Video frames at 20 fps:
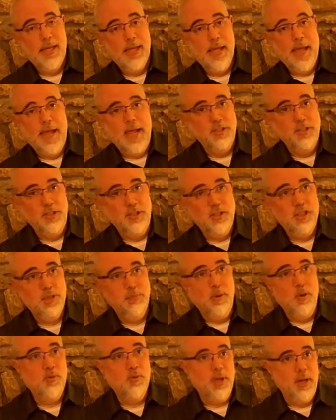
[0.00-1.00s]
as it's
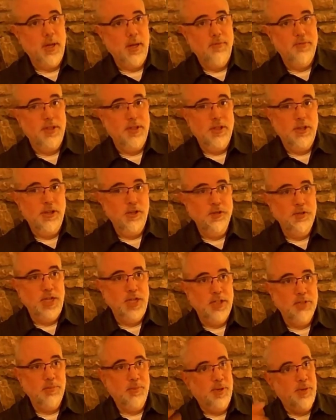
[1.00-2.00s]
spoken of in the New
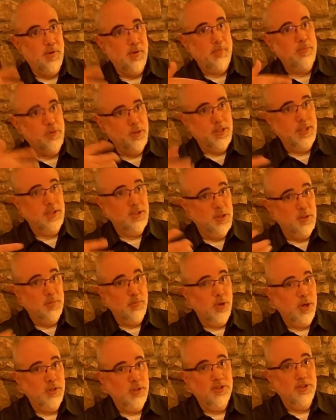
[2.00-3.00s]
Testament, it represents the
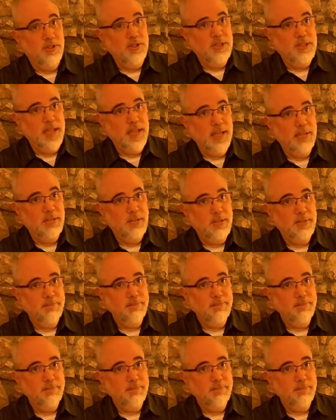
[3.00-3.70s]
prayers of the saints